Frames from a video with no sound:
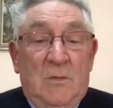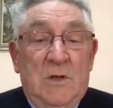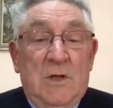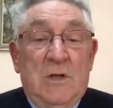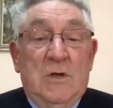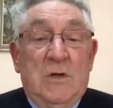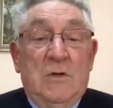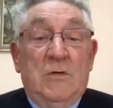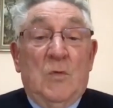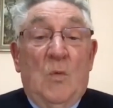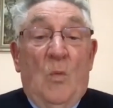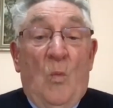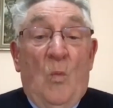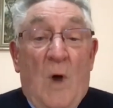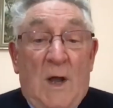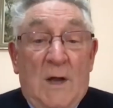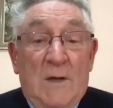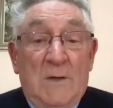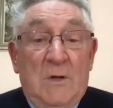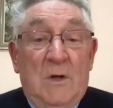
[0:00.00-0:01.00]
We use
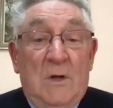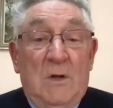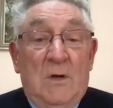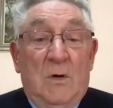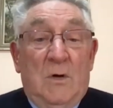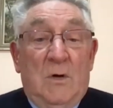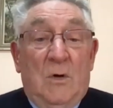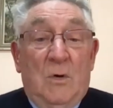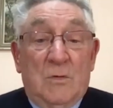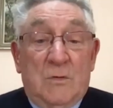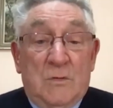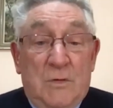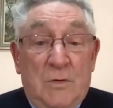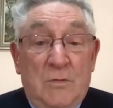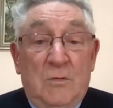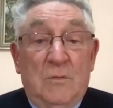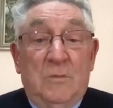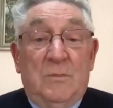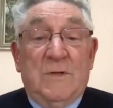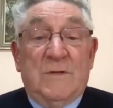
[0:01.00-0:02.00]
1 or
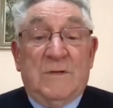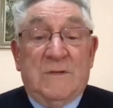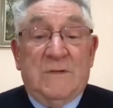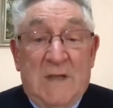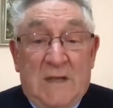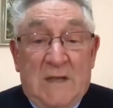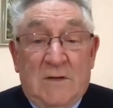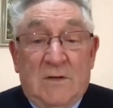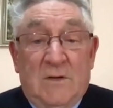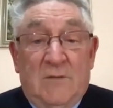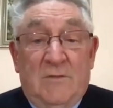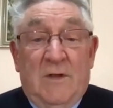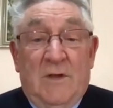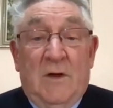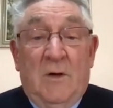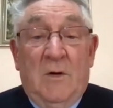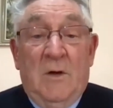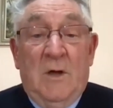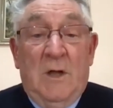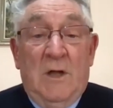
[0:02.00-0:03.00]
2% of
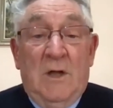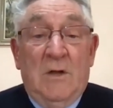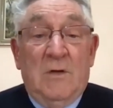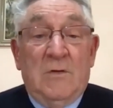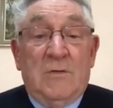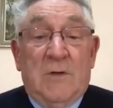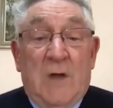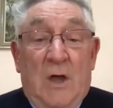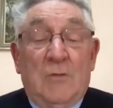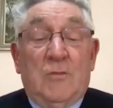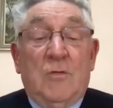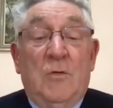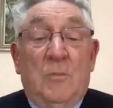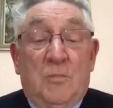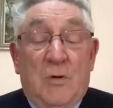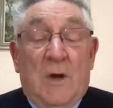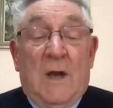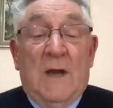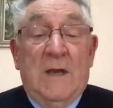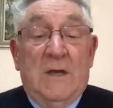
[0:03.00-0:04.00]
our total
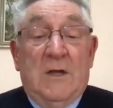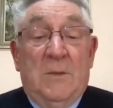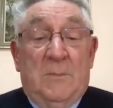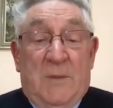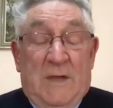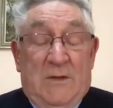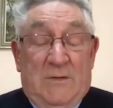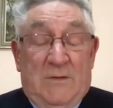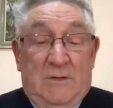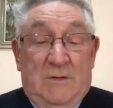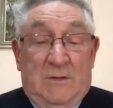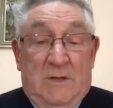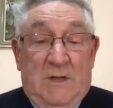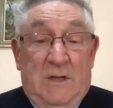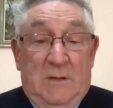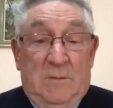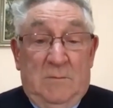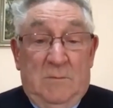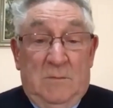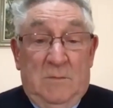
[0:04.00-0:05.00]
brain
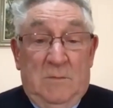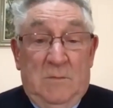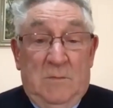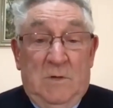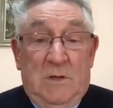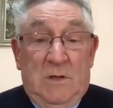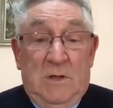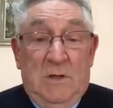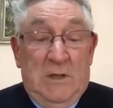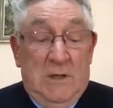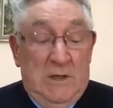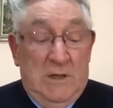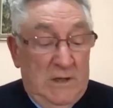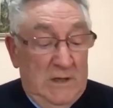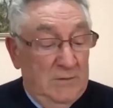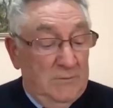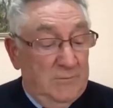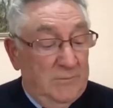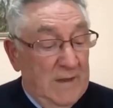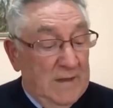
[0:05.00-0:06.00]
capacity.
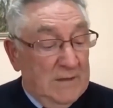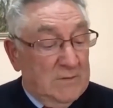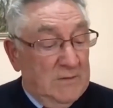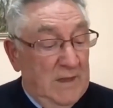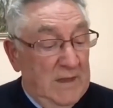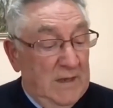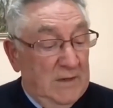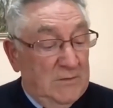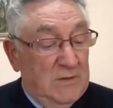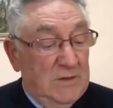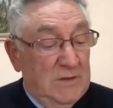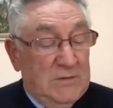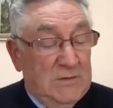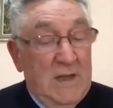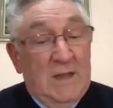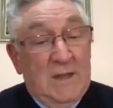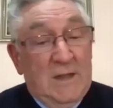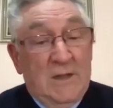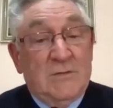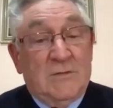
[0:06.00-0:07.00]
In fact, they actually
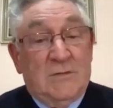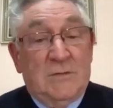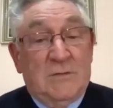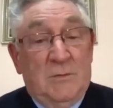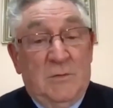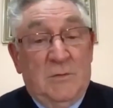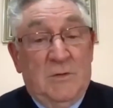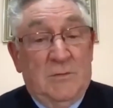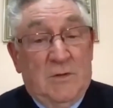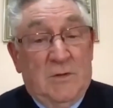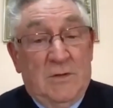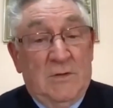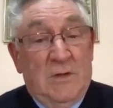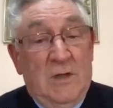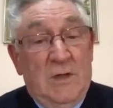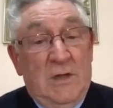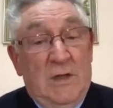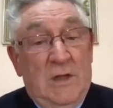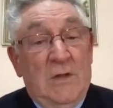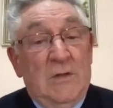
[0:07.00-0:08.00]
tell us that we've got
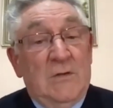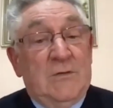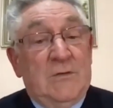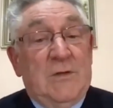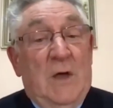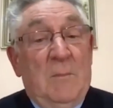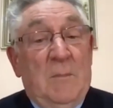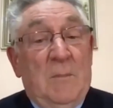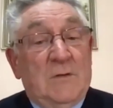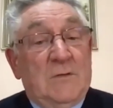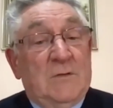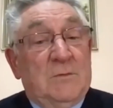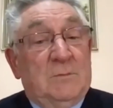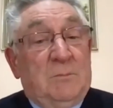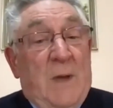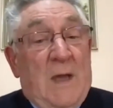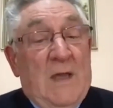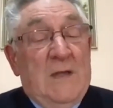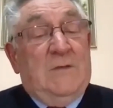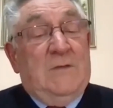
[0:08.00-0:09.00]
so much
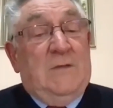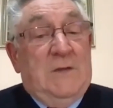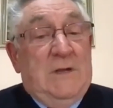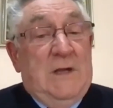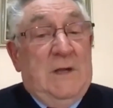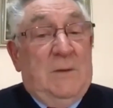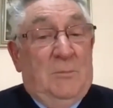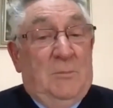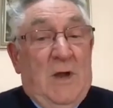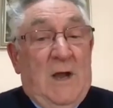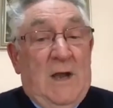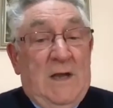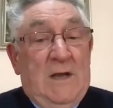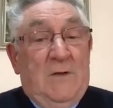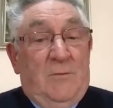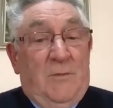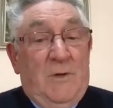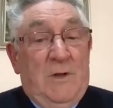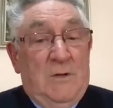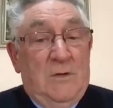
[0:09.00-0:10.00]
space in our brain
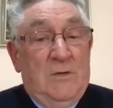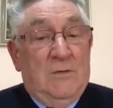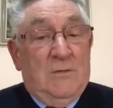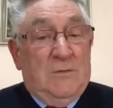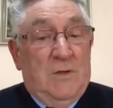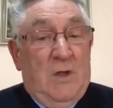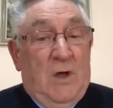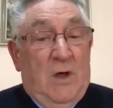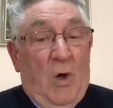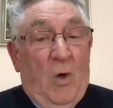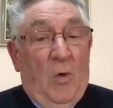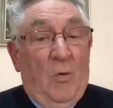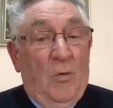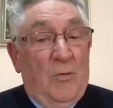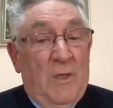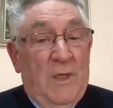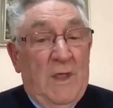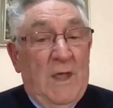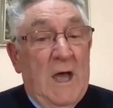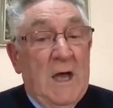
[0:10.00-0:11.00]
if we use the whole
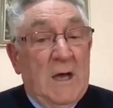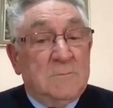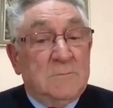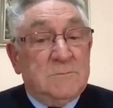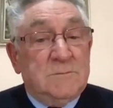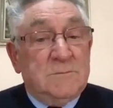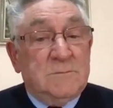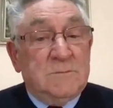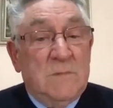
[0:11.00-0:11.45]
thing up,